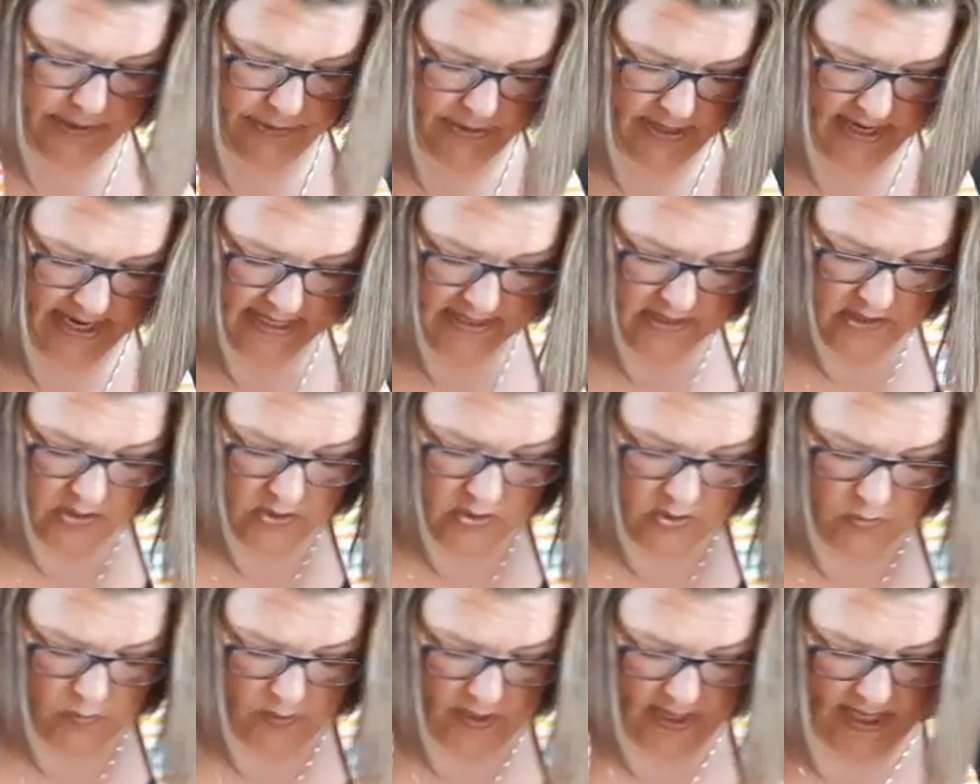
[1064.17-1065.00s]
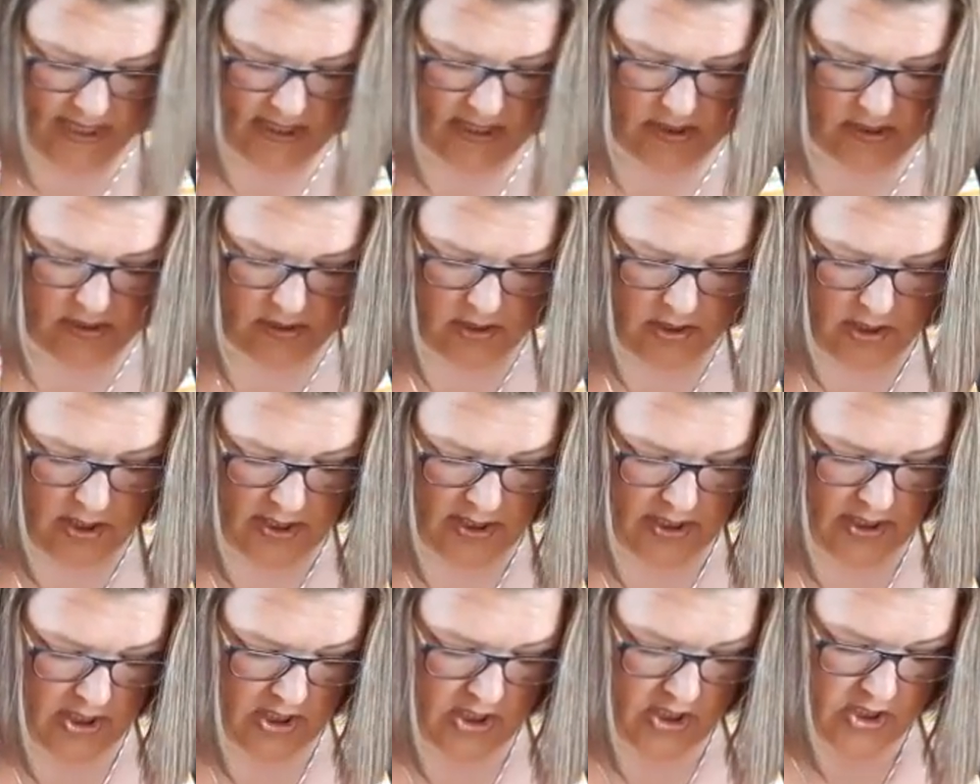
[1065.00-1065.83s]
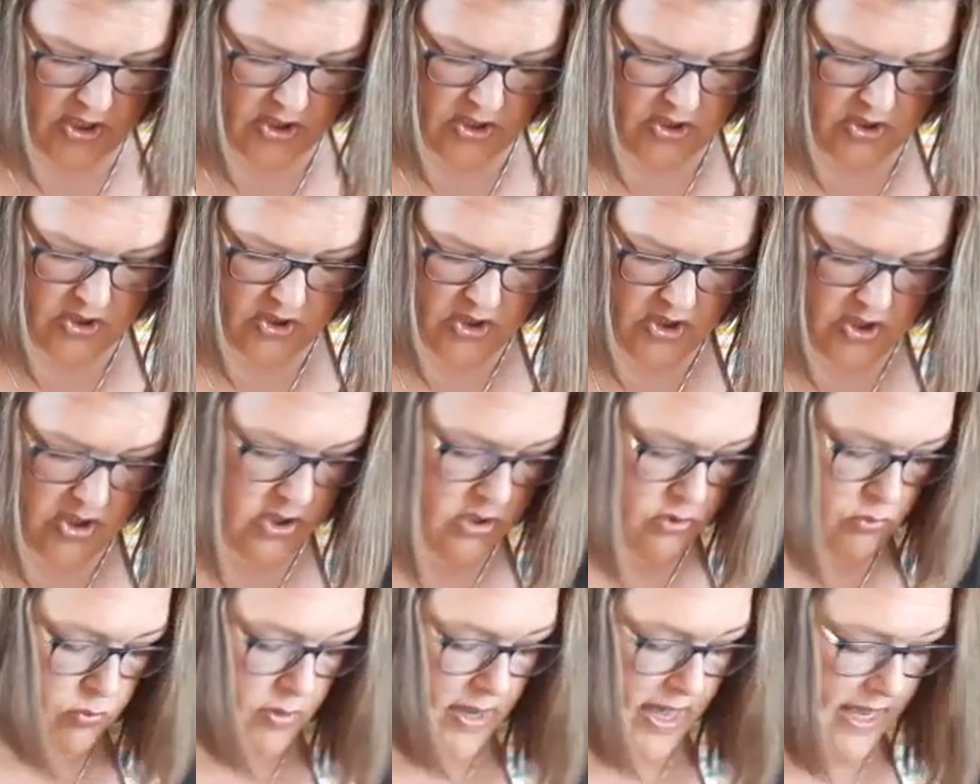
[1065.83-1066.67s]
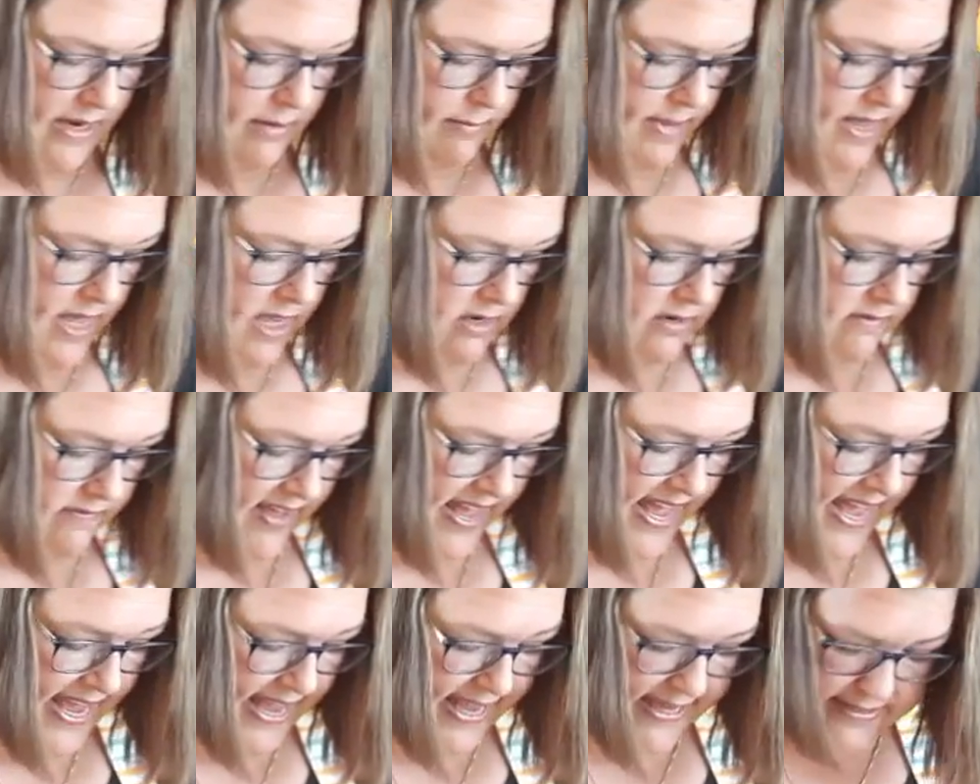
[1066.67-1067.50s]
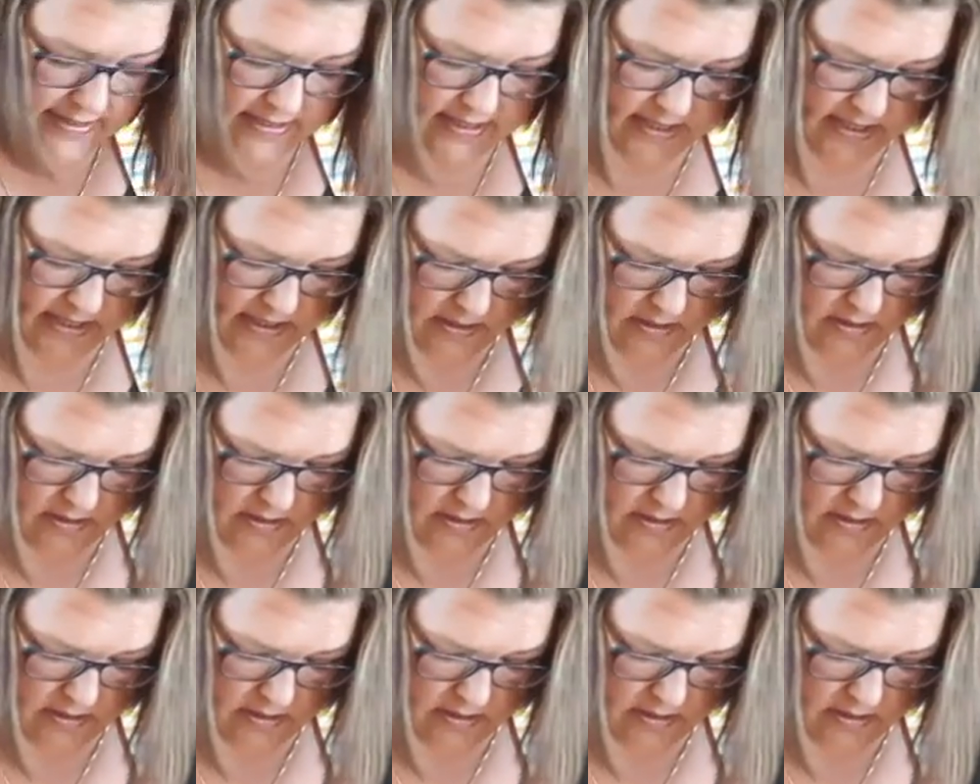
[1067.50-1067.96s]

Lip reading: nice and sweet. Just the right amount of acid.